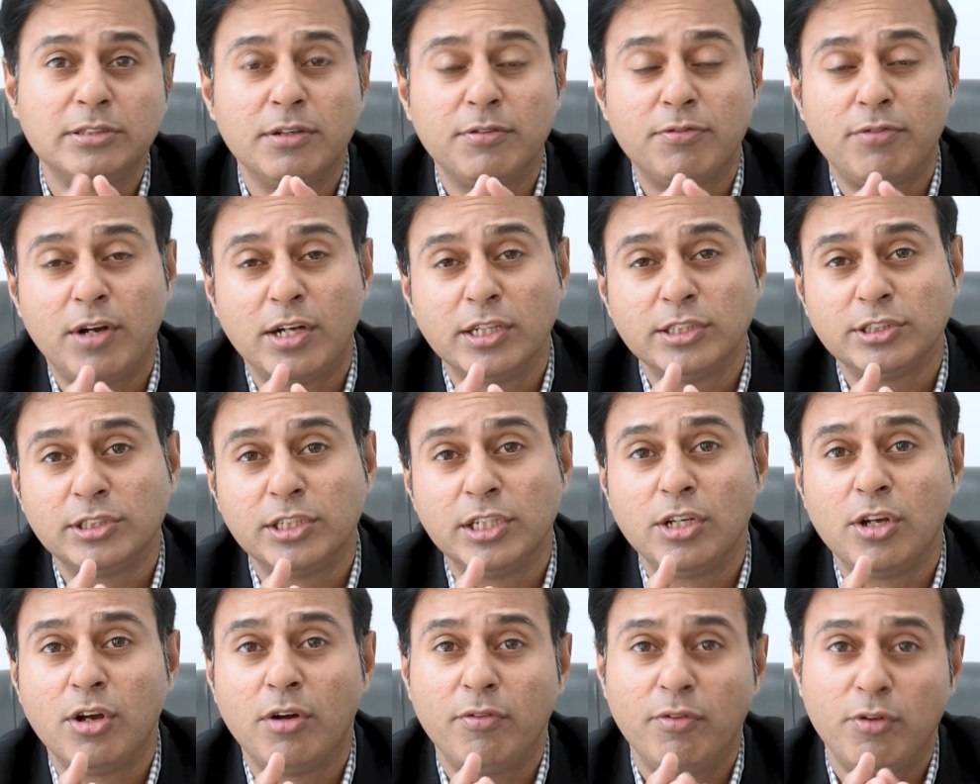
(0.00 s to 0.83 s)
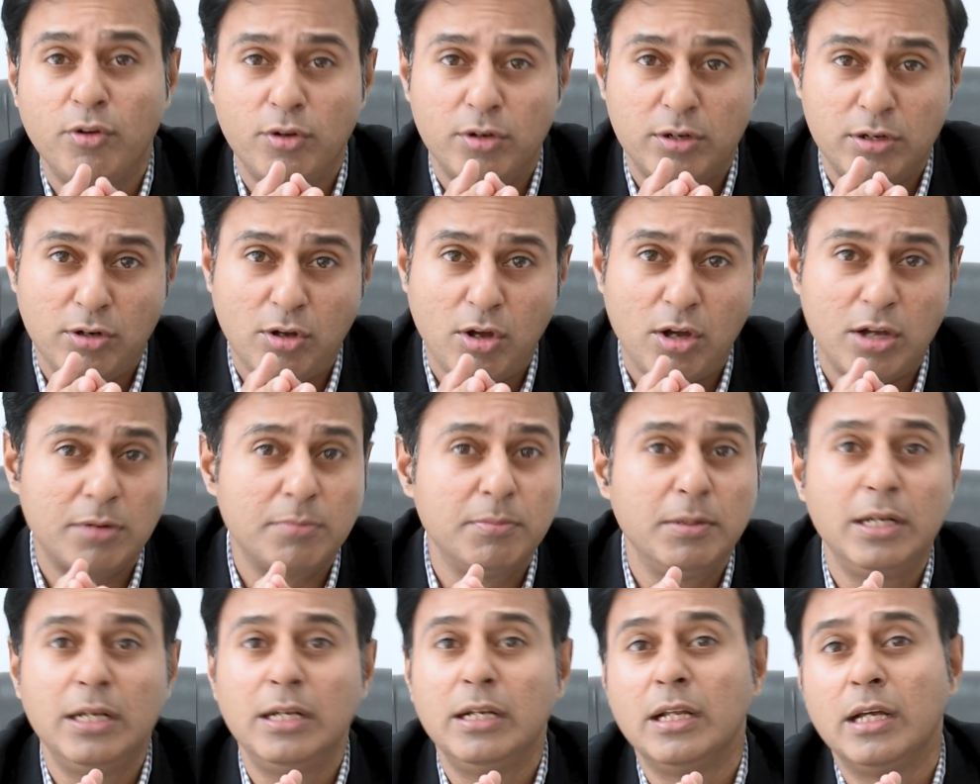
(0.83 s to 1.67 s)
the functioning of our
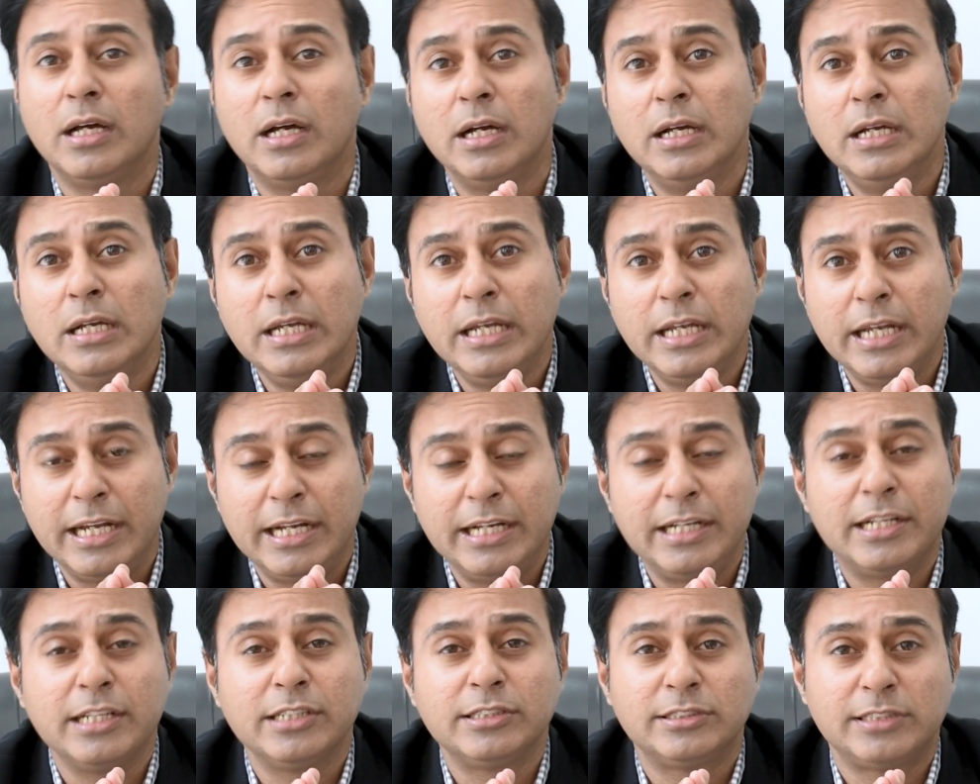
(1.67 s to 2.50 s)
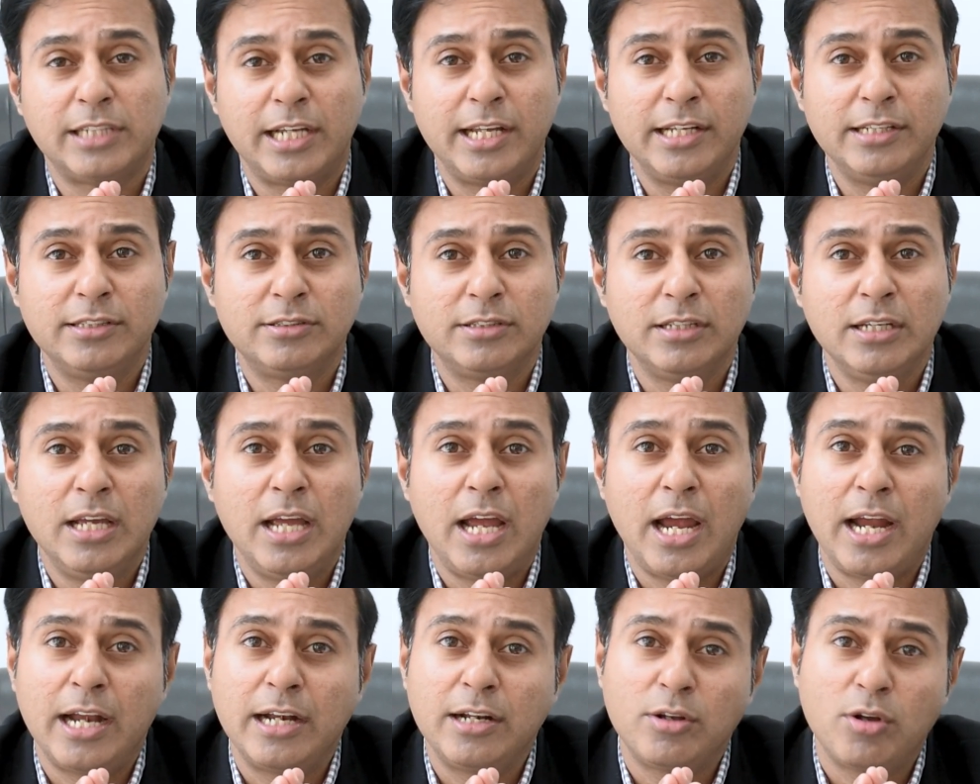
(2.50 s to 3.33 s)
normal intestines
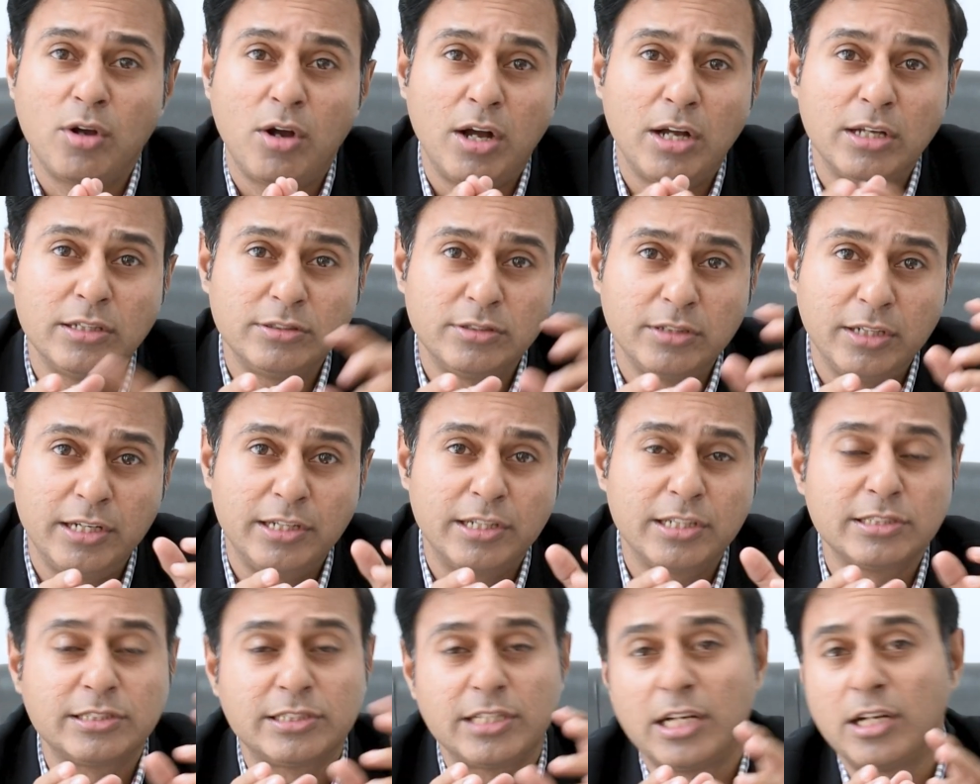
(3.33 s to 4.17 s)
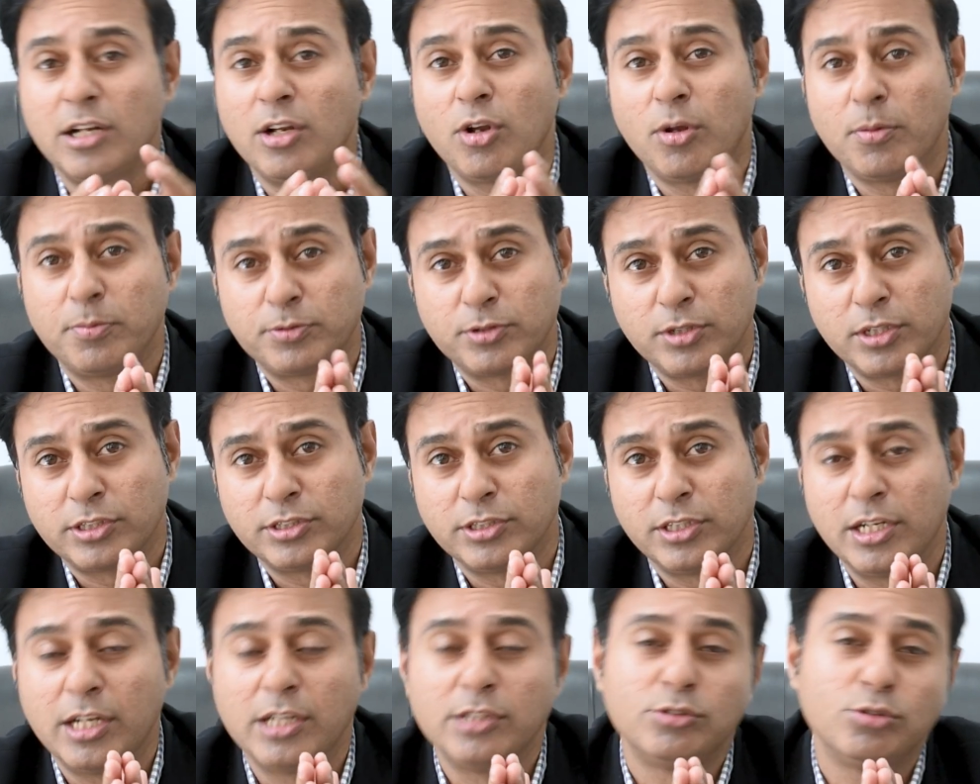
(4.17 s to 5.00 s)
and cause intestinal
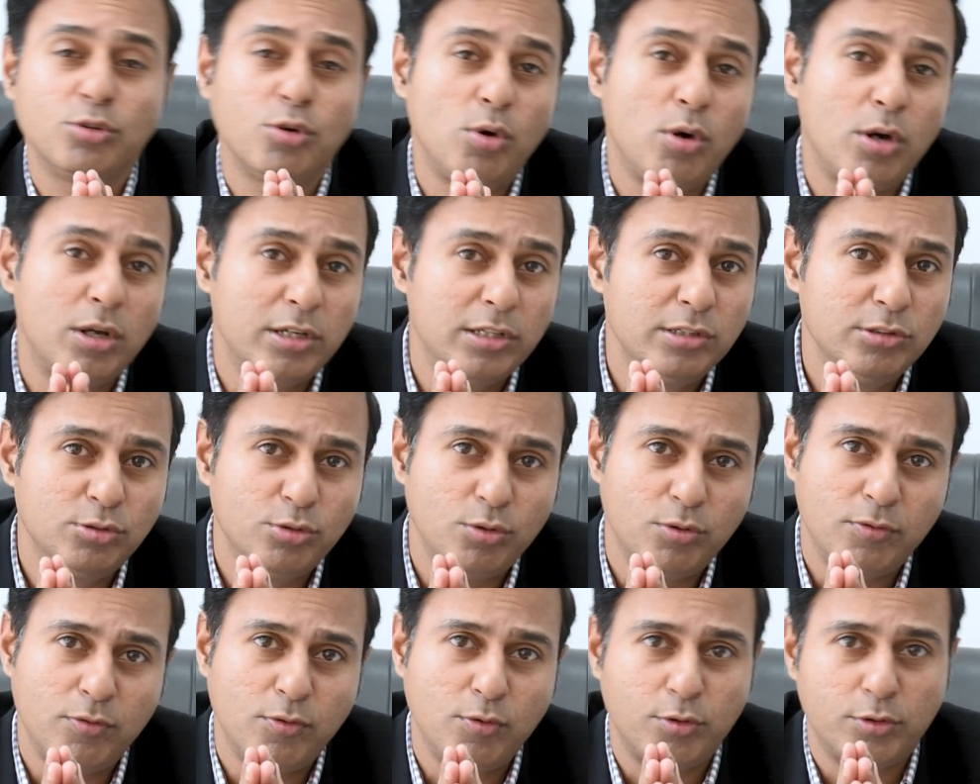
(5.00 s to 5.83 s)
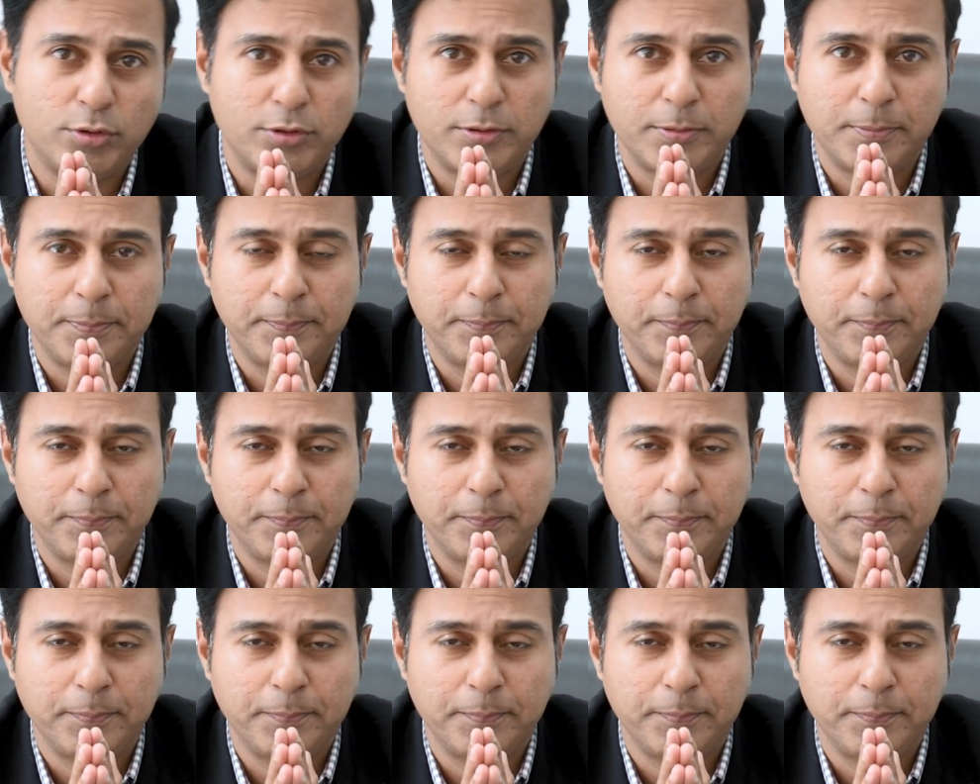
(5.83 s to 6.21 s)
obstruction, and so on and so forth.